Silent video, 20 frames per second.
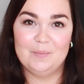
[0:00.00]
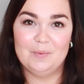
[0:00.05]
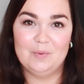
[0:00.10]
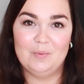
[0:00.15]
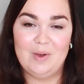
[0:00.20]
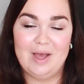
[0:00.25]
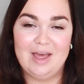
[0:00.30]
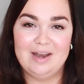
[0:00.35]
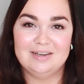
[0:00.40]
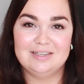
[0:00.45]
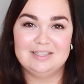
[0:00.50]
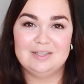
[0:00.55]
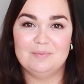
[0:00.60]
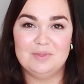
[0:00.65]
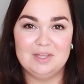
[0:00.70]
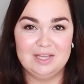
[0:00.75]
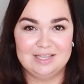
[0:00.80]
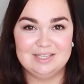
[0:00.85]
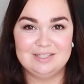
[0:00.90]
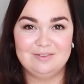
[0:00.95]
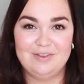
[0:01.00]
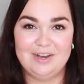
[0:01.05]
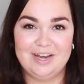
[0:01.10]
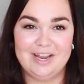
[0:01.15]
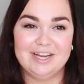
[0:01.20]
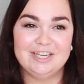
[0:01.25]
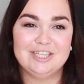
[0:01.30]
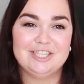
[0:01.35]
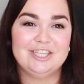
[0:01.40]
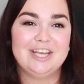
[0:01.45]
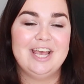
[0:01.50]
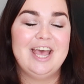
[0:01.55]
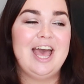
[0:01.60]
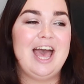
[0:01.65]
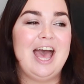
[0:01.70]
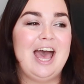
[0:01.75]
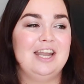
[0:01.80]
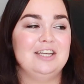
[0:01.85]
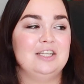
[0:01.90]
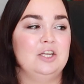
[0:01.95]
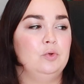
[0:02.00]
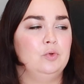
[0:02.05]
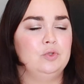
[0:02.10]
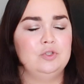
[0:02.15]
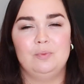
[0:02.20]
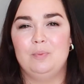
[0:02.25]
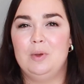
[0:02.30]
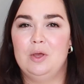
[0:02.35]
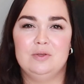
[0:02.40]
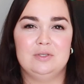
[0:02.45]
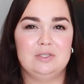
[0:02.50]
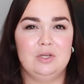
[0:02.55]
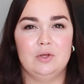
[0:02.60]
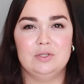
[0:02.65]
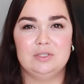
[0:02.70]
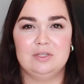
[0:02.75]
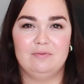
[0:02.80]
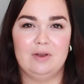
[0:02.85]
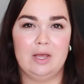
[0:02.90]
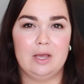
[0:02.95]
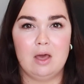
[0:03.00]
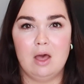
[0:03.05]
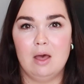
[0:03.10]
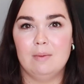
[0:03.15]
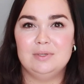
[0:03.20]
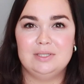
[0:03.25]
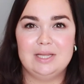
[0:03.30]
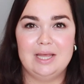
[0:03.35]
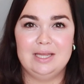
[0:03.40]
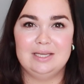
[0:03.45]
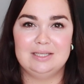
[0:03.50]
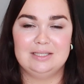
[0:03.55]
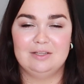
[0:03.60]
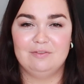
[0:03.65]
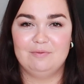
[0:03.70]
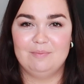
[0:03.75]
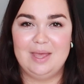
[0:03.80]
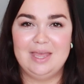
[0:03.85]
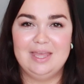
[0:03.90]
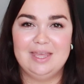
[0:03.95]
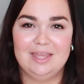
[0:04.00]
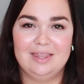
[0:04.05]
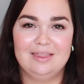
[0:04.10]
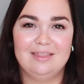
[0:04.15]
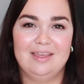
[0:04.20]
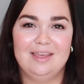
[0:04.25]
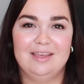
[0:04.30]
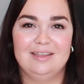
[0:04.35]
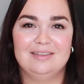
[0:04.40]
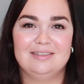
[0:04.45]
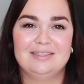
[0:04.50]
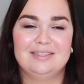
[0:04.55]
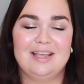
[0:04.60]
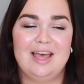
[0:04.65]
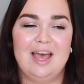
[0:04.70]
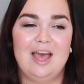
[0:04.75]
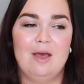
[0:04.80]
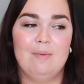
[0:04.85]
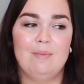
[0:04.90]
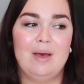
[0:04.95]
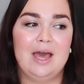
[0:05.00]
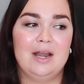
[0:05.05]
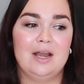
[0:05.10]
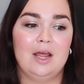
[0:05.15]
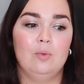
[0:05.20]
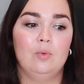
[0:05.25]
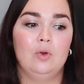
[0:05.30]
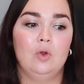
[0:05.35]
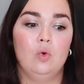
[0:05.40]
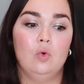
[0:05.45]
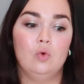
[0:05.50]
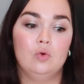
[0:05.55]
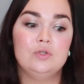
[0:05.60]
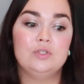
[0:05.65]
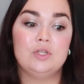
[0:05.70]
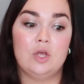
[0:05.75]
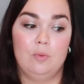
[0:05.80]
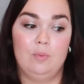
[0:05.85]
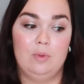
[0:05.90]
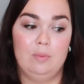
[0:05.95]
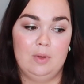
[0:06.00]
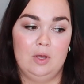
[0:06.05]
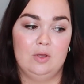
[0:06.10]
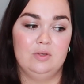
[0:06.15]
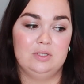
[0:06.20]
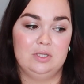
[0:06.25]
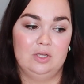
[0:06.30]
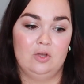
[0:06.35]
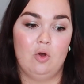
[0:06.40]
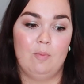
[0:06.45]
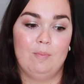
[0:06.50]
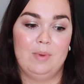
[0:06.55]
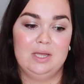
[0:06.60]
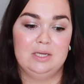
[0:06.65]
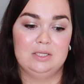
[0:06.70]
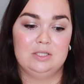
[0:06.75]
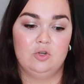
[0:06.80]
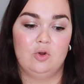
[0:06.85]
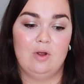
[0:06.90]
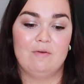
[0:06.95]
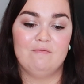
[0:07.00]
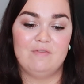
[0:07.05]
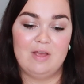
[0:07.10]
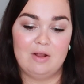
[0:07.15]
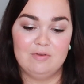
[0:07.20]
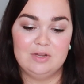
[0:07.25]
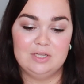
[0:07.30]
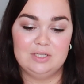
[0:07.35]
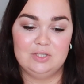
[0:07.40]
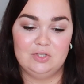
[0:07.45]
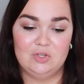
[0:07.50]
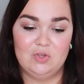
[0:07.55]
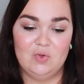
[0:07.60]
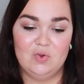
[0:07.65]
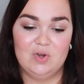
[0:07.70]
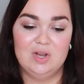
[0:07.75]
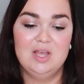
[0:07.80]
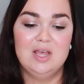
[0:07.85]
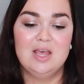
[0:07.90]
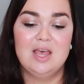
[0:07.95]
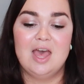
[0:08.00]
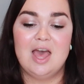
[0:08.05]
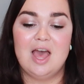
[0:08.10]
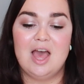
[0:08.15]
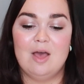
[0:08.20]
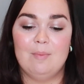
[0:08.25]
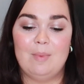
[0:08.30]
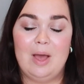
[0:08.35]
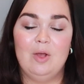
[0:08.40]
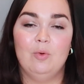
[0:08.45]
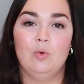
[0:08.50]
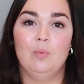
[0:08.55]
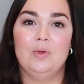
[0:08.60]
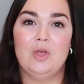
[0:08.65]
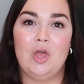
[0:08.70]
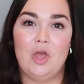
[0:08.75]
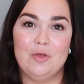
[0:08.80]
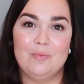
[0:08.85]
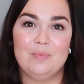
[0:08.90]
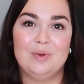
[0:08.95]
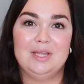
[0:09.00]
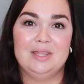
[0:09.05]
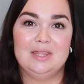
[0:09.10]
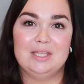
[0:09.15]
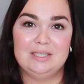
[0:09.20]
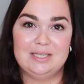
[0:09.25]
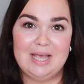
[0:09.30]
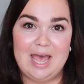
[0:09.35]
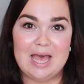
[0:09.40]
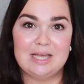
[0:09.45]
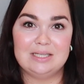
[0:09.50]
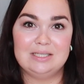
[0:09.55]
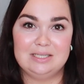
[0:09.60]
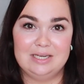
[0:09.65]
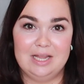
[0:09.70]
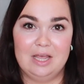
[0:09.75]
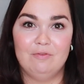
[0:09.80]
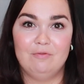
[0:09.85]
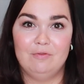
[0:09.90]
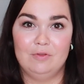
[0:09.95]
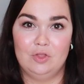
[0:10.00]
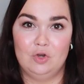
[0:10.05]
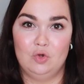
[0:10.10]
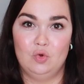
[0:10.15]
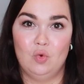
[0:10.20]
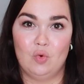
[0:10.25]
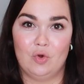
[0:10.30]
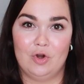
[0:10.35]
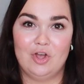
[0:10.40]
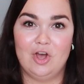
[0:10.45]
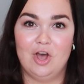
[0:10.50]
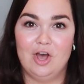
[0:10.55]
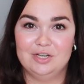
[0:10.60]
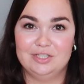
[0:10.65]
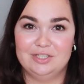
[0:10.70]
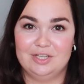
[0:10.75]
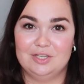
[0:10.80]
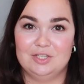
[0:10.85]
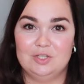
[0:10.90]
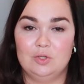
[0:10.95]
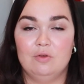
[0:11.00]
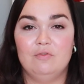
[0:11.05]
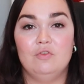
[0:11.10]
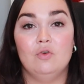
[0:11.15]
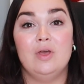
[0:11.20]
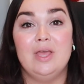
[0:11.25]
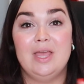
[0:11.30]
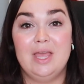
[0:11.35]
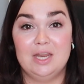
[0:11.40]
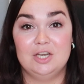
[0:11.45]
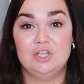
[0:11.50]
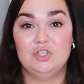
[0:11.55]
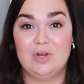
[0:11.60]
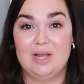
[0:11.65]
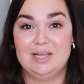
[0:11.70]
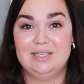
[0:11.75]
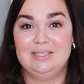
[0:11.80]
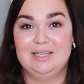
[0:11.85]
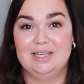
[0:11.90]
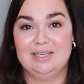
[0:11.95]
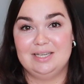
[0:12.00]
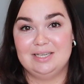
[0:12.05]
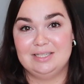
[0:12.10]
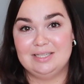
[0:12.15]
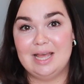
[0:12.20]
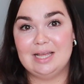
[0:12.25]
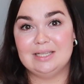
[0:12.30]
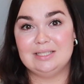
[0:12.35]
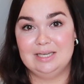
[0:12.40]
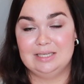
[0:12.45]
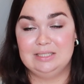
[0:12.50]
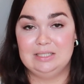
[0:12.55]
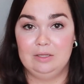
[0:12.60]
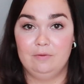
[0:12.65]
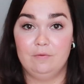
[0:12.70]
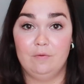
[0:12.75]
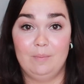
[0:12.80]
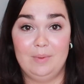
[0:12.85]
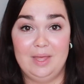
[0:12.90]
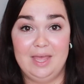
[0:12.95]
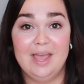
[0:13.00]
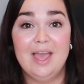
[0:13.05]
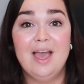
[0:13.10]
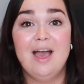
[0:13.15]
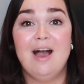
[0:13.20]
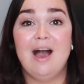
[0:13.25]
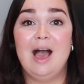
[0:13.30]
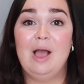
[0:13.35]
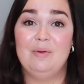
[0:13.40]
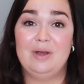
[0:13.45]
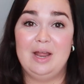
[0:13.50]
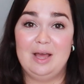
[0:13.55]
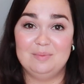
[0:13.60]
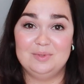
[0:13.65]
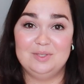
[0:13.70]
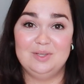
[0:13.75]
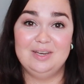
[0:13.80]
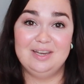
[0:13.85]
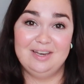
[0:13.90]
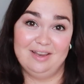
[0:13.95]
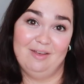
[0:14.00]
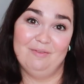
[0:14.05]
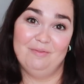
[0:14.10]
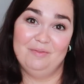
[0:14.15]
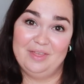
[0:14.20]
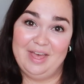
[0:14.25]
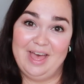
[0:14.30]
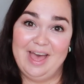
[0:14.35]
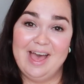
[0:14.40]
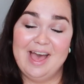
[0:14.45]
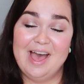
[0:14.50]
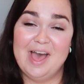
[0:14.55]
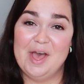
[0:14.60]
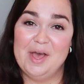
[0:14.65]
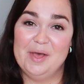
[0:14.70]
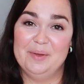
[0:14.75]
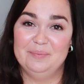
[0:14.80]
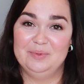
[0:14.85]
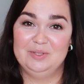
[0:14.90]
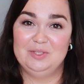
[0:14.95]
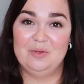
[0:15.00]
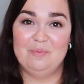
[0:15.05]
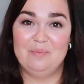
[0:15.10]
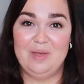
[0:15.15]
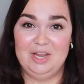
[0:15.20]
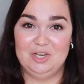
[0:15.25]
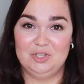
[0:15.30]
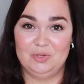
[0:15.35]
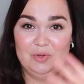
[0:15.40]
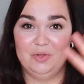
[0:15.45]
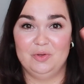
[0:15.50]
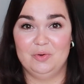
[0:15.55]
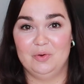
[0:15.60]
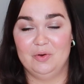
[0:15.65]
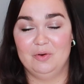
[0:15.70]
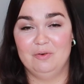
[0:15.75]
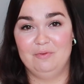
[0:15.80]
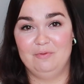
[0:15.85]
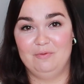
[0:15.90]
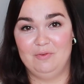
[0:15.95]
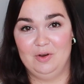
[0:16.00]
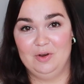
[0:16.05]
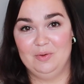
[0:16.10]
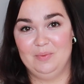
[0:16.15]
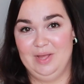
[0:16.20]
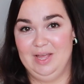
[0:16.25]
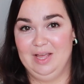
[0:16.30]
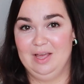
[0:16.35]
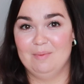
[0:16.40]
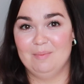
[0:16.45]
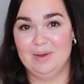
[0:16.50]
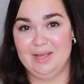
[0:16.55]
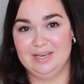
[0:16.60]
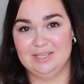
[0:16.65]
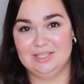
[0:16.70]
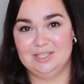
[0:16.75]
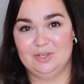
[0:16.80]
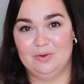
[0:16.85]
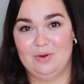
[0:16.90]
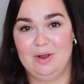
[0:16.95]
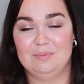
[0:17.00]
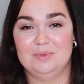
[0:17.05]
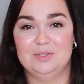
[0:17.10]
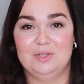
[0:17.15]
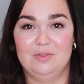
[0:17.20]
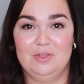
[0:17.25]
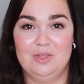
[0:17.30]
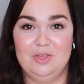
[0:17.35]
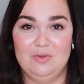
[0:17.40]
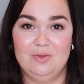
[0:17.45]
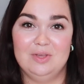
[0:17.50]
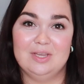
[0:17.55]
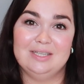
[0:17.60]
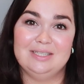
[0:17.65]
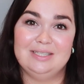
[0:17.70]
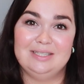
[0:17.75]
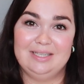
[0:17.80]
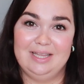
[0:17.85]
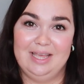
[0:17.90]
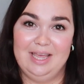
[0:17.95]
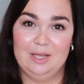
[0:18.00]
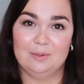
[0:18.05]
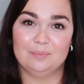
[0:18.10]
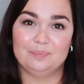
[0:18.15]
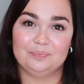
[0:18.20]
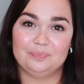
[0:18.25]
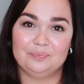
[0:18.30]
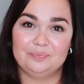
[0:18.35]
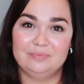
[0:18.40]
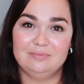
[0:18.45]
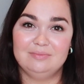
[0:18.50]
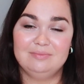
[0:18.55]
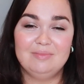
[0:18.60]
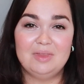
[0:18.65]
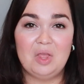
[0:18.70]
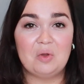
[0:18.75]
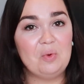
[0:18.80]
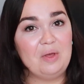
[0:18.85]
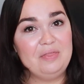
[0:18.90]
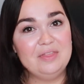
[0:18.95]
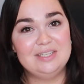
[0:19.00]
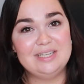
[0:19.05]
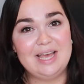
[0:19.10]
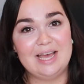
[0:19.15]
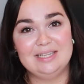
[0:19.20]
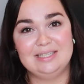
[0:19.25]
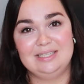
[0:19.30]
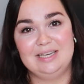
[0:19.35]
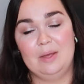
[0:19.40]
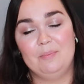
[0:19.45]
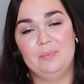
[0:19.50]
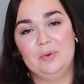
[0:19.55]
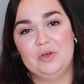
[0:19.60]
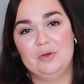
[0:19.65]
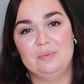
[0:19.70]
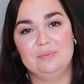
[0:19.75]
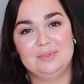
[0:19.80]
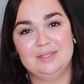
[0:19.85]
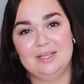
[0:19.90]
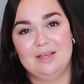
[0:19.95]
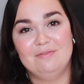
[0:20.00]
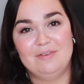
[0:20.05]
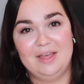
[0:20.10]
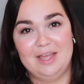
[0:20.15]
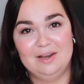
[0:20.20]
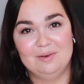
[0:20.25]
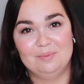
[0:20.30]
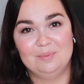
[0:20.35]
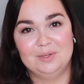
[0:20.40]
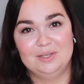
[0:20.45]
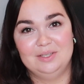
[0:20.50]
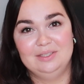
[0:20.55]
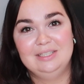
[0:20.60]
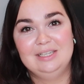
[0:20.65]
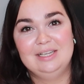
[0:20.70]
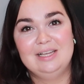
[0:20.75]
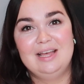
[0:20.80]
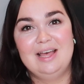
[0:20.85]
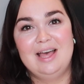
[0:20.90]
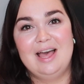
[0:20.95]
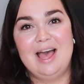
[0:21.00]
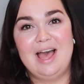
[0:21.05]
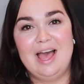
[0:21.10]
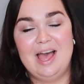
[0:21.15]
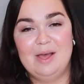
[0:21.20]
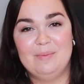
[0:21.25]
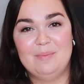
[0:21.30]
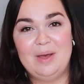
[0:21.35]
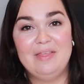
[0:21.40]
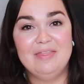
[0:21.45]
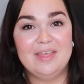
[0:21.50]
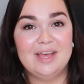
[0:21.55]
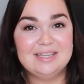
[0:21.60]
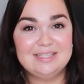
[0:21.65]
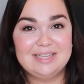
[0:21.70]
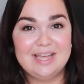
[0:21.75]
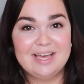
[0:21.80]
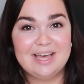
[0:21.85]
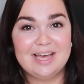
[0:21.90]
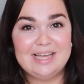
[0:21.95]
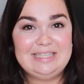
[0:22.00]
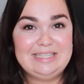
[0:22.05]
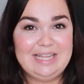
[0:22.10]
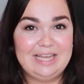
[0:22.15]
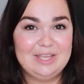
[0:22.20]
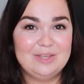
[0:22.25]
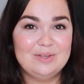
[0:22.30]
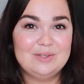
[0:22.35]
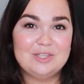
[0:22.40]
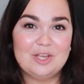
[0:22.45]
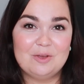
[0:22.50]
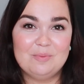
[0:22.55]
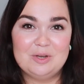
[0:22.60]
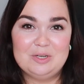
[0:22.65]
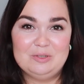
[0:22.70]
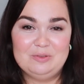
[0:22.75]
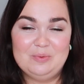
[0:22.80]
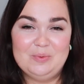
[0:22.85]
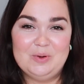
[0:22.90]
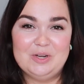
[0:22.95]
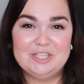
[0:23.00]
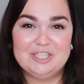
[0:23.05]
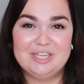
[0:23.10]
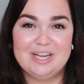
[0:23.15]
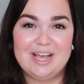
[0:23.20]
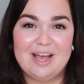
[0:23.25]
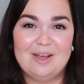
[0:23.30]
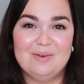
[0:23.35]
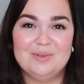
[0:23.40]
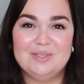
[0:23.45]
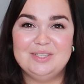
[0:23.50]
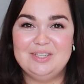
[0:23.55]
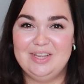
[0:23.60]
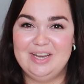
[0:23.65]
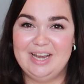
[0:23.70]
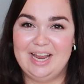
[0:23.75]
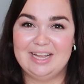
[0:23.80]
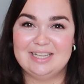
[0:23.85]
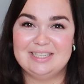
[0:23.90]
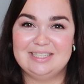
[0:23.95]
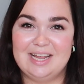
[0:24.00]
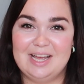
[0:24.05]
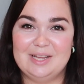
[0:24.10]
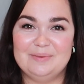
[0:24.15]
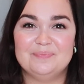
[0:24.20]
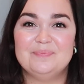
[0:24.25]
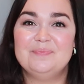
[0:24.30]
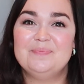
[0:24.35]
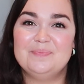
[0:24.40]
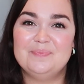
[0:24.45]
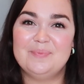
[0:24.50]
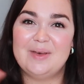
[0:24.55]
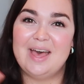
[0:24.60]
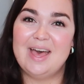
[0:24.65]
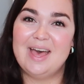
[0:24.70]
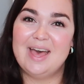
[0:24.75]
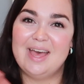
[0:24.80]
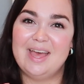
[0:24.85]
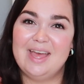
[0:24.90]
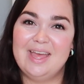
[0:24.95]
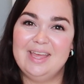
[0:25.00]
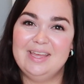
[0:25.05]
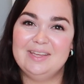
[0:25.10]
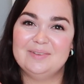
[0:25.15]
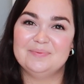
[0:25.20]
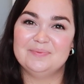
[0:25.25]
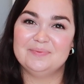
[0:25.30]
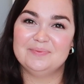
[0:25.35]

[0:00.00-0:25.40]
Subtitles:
when something is finished, and I also post lots of like updates of making things, and I will also be posting on my Instagram very soon. I will be opening the test knit for the Nora cardigan, so if you're interested in test knitting for me, I would absolutely love that. So make sure you're following my Instagram so that you can see when the test knit becomes available. And that's it guys, thank you so much for watching. I will see you next time. Bye.